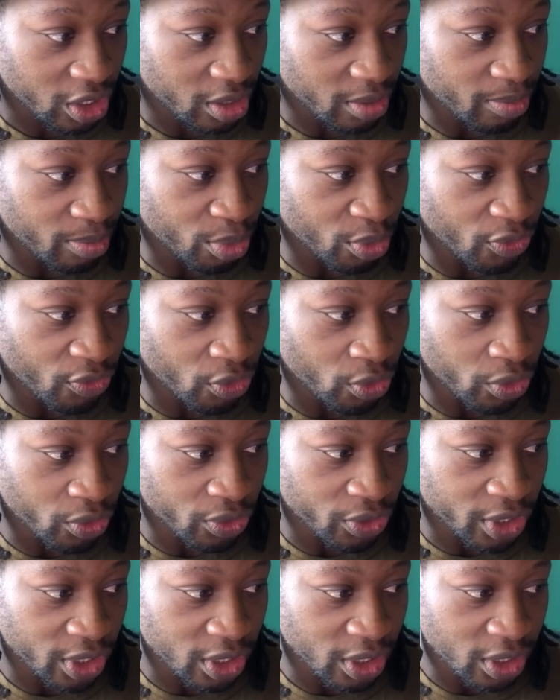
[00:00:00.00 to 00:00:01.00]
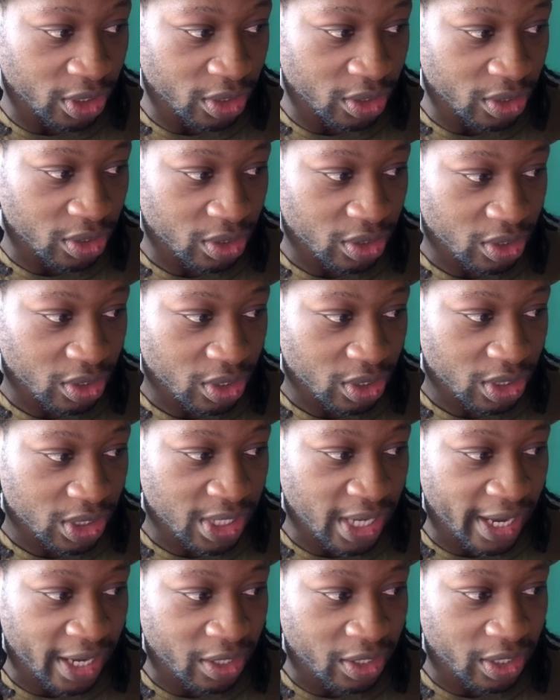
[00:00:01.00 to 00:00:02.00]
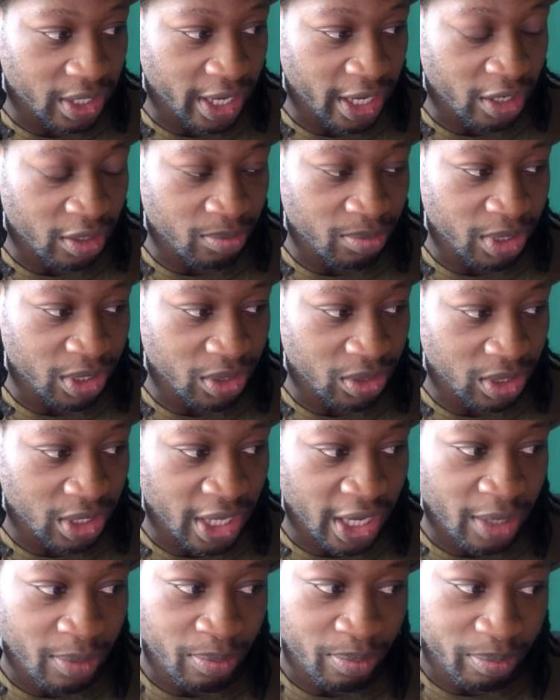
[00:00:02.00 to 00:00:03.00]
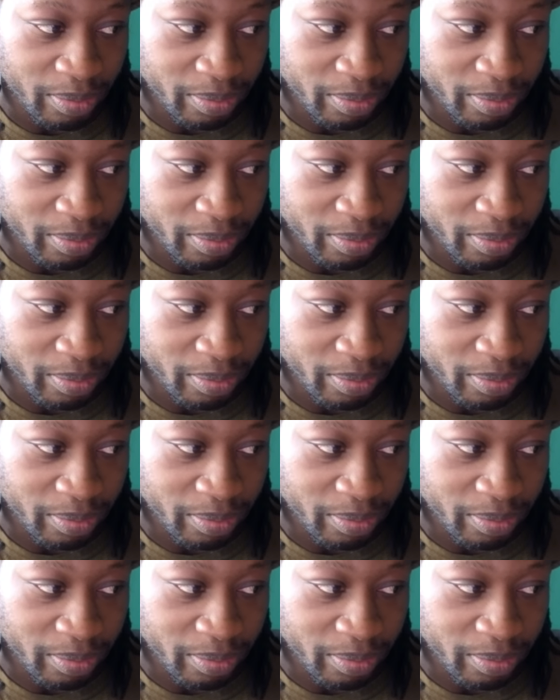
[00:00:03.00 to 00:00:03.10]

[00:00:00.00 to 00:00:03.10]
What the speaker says: before the tag element name,